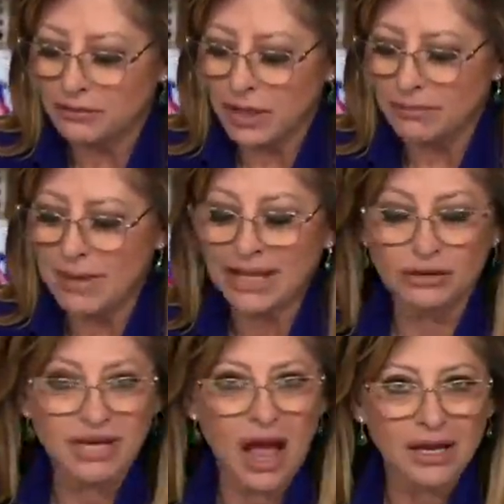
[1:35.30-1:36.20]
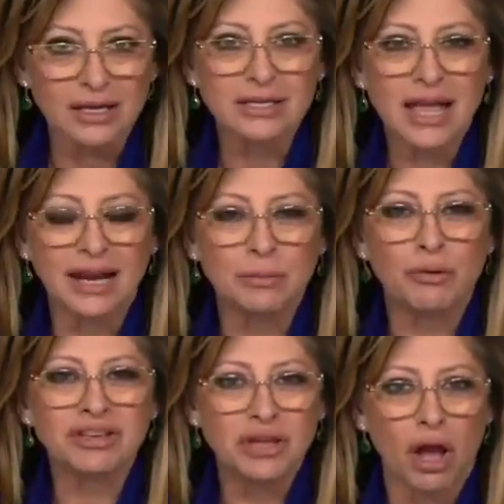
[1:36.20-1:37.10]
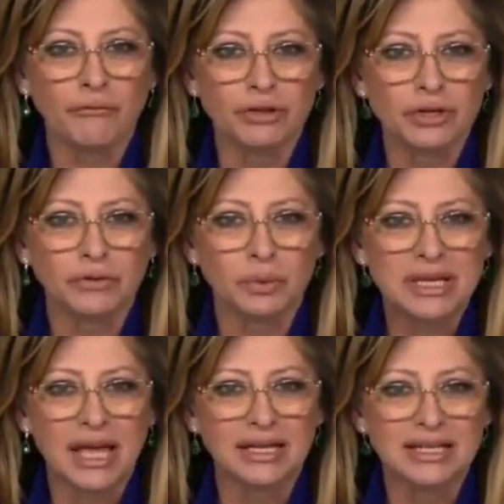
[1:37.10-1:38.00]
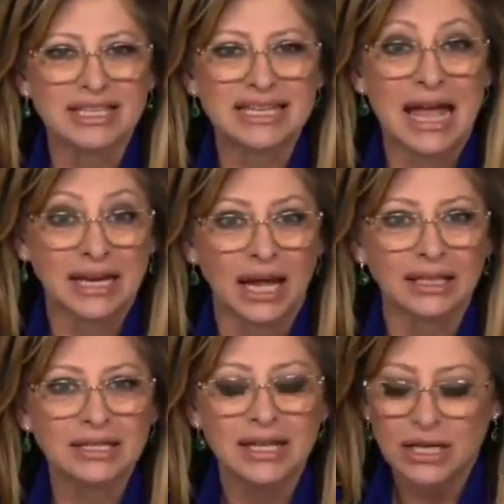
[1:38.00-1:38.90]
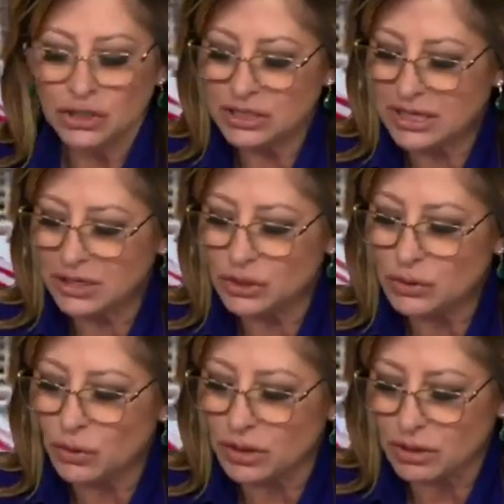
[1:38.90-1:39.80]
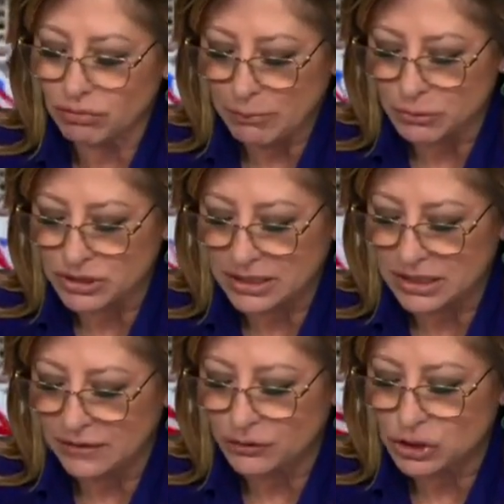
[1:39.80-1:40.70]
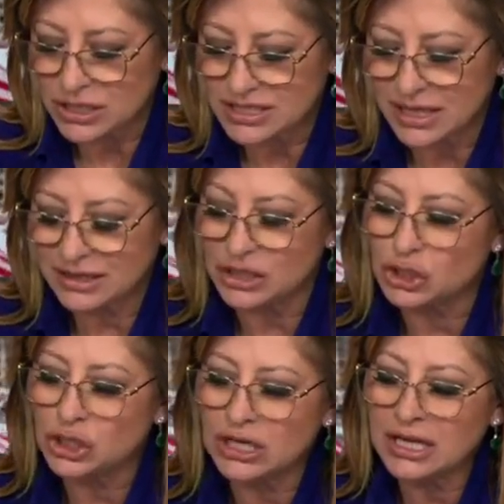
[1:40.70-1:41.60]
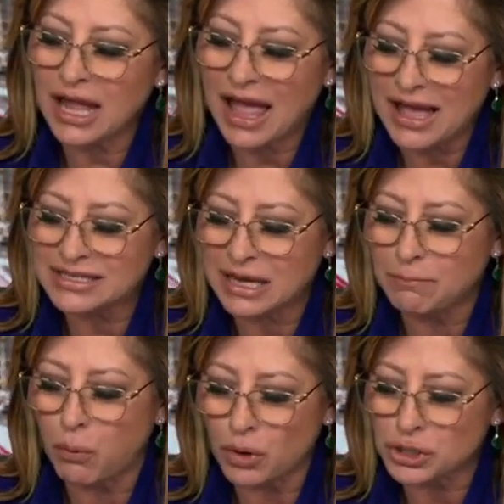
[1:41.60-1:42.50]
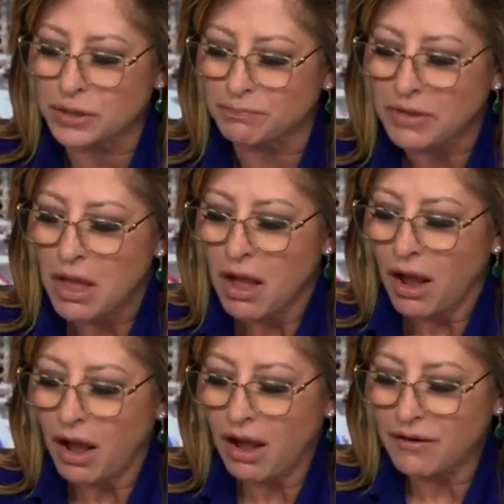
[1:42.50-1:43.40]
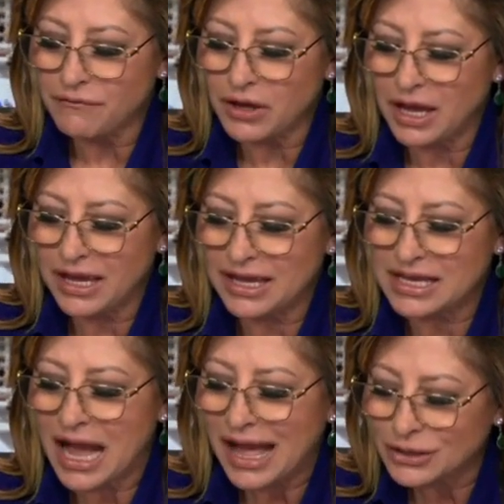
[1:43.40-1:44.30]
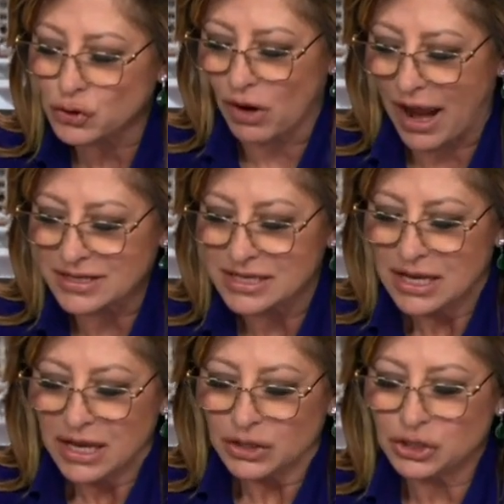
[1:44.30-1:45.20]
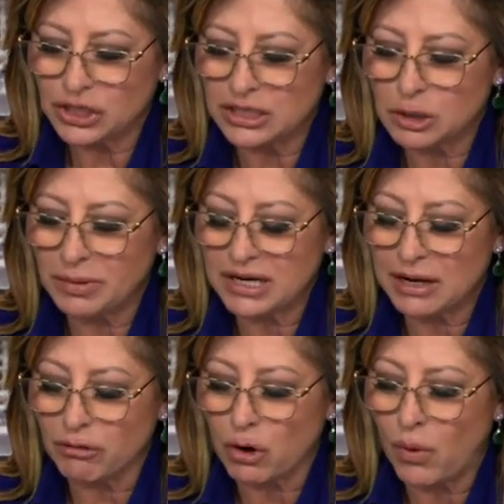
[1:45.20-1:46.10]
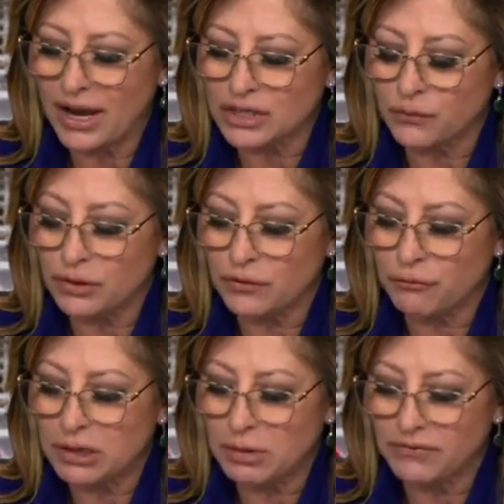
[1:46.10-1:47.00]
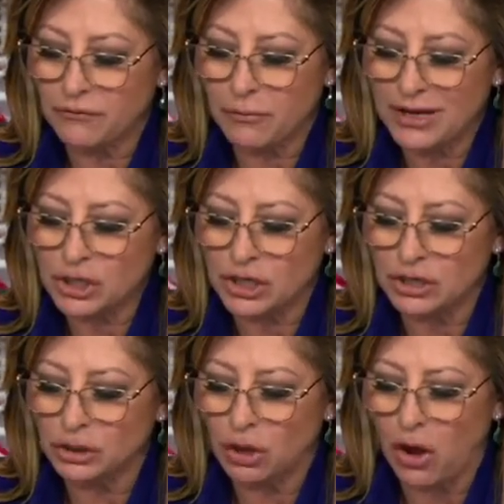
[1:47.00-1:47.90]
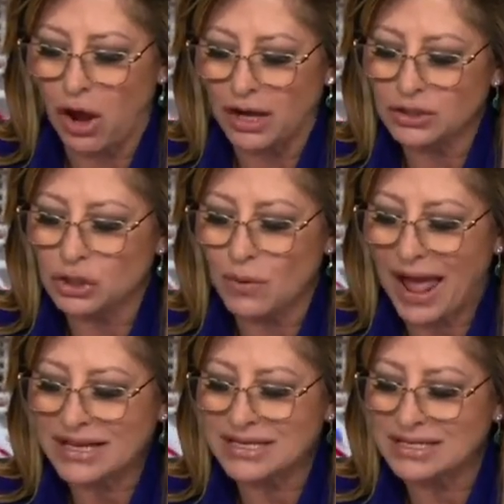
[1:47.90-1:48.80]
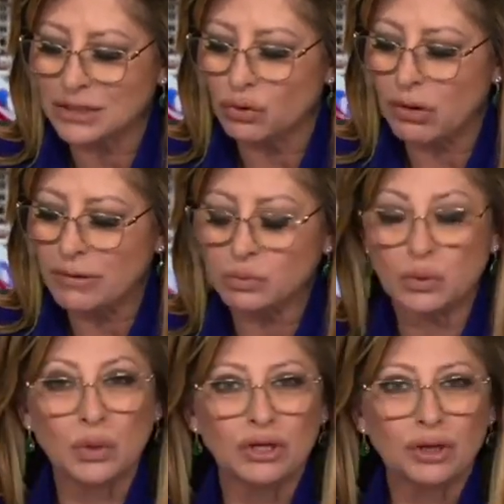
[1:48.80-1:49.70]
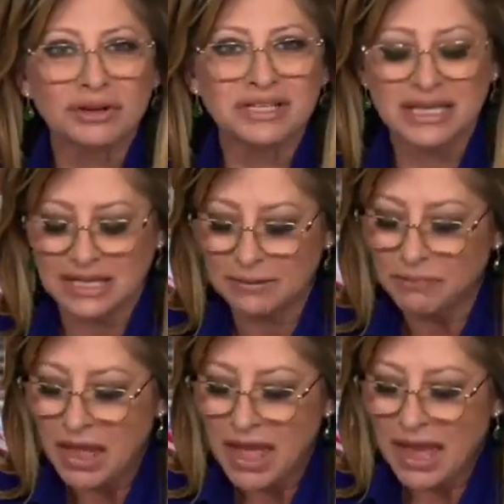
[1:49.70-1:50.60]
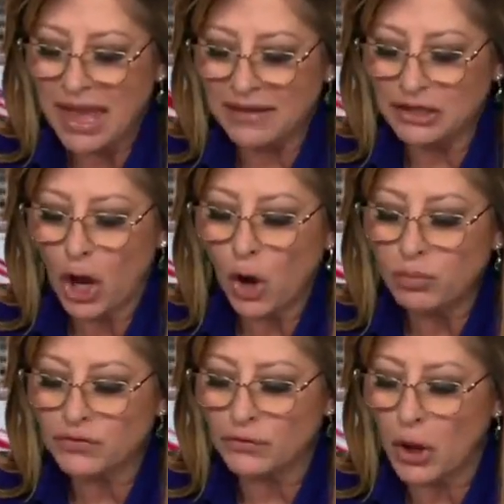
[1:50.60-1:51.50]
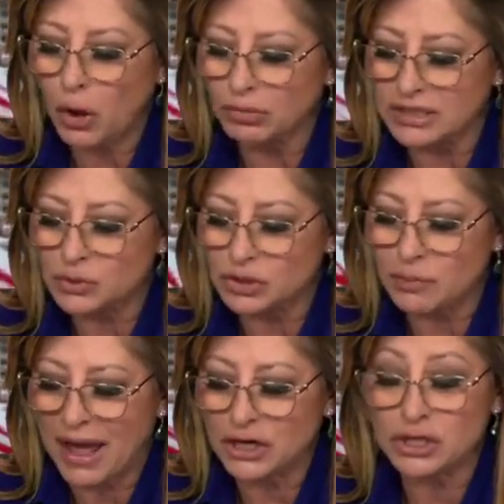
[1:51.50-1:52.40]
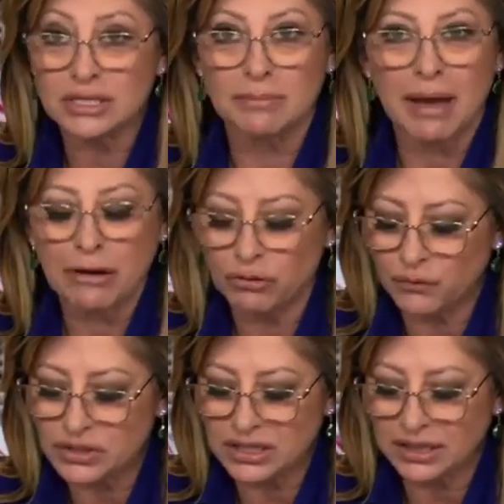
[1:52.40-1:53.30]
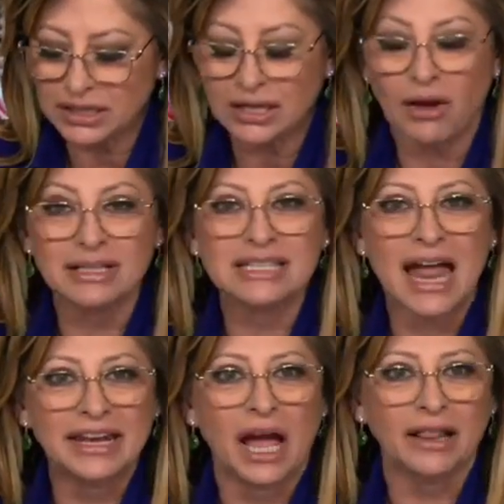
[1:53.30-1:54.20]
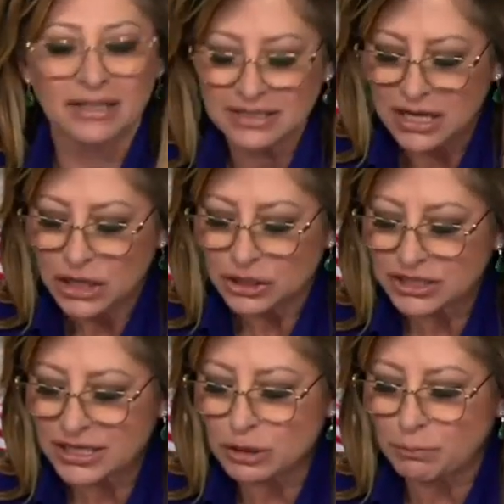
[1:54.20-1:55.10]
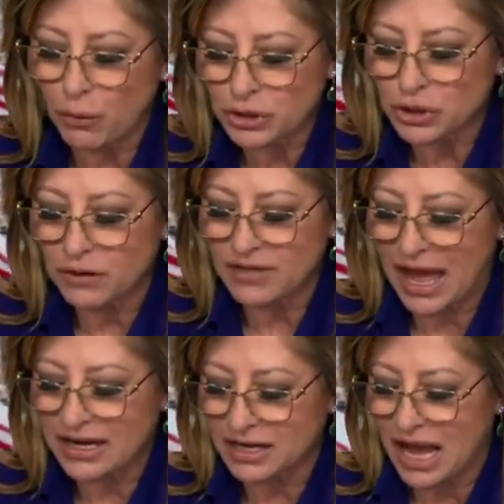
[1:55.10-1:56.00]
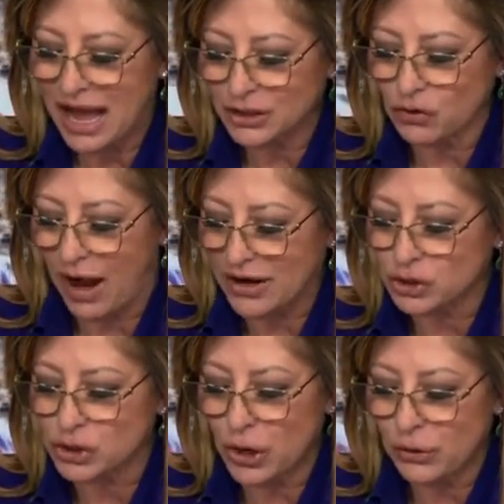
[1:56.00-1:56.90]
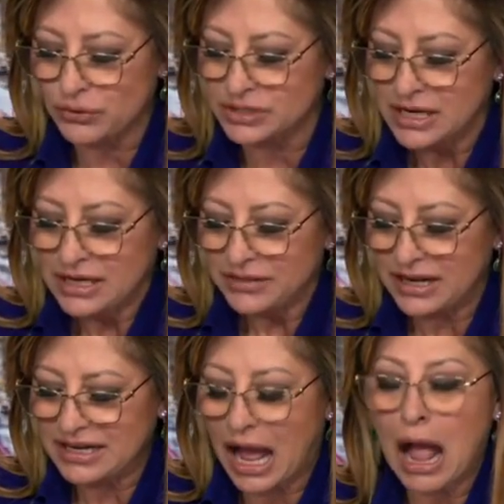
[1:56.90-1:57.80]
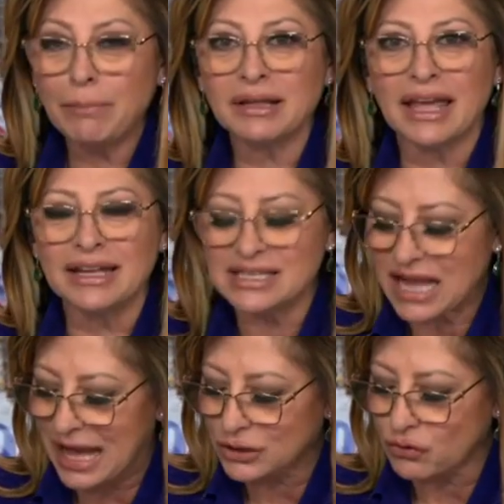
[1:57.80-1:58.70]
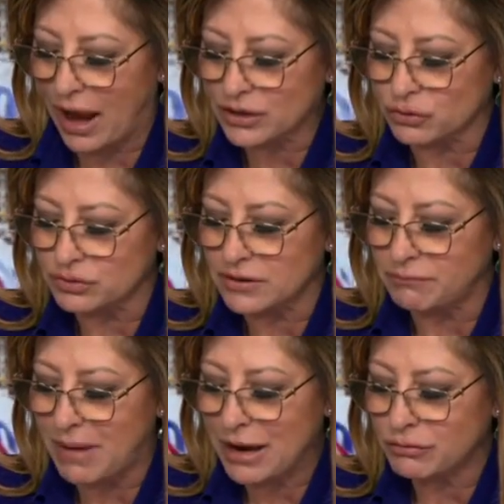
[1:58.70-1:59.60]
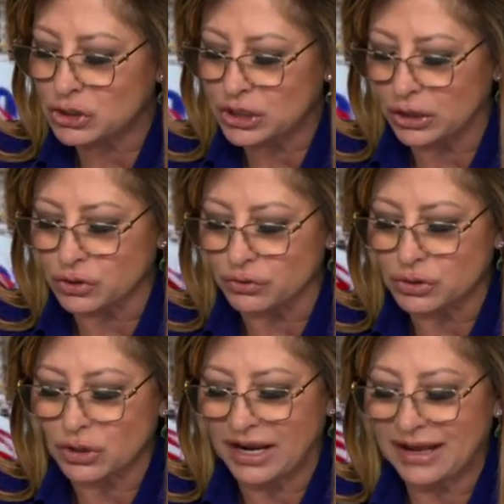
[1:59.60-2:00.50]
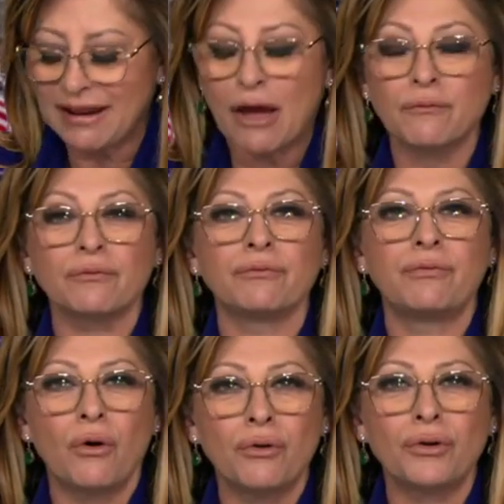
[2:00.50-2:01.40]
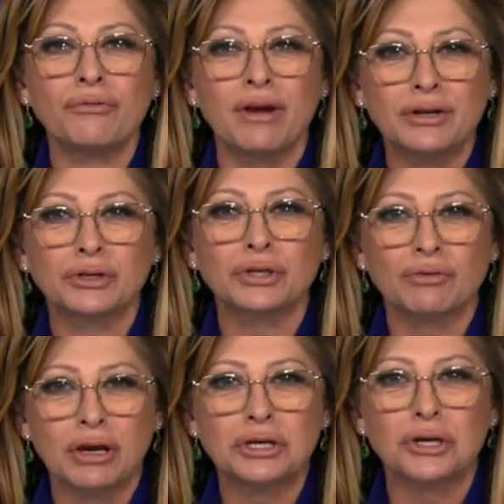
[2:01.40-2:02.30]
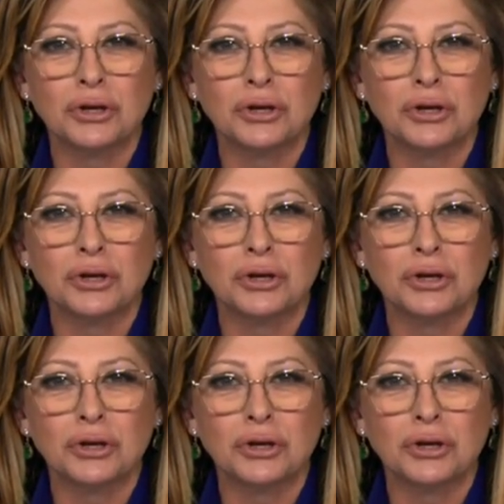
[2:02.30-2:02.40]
Maliotakis had a press conference over the weekend in Staten Island. She's a New York representative, and she said that she has a portion of a contract. She submitted a request for the Freedom of Information law to access an agreement between New York City and the Homes for the Homeless, which manages the migrant facility on Staten Island. She says a portion of that contract shows that it obligates contractors of migrant shelters to hand out voter registration